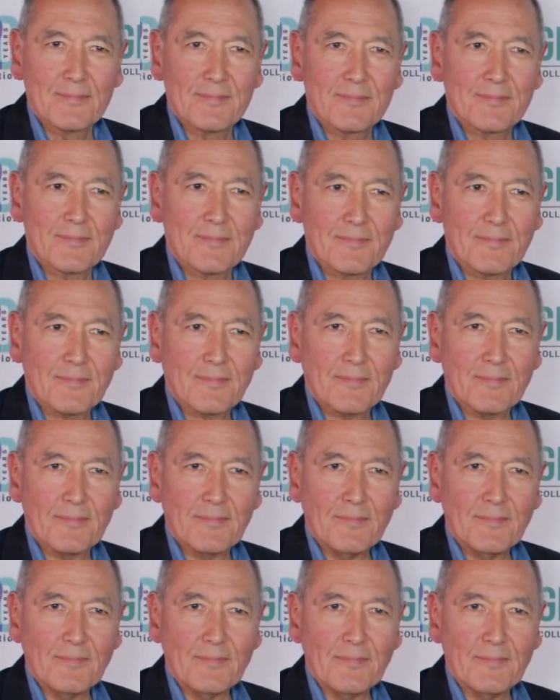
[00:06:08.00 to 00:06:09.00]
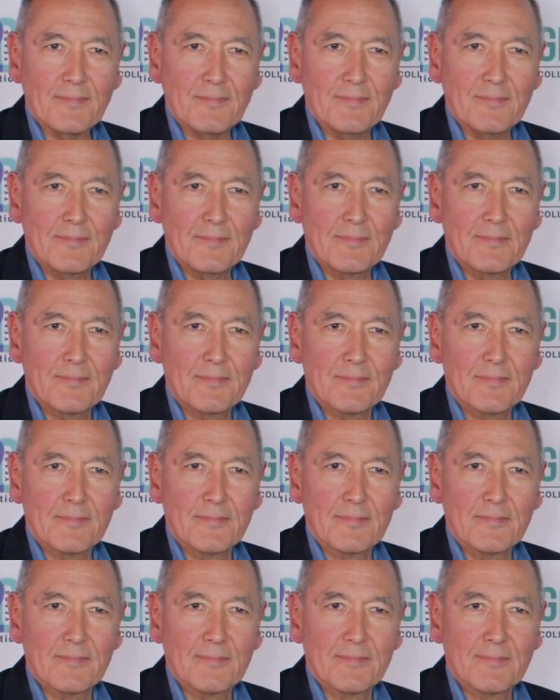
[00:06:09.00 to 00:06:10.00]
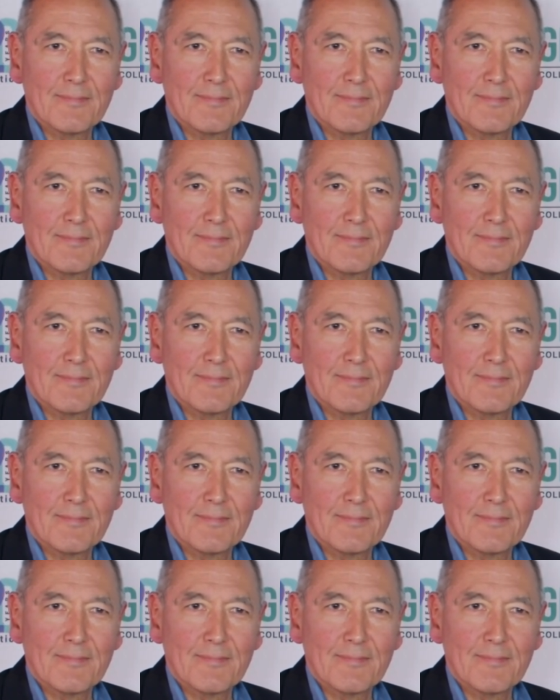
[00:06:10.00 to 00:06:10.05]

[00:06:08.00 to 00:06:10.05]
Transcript: (not speaking)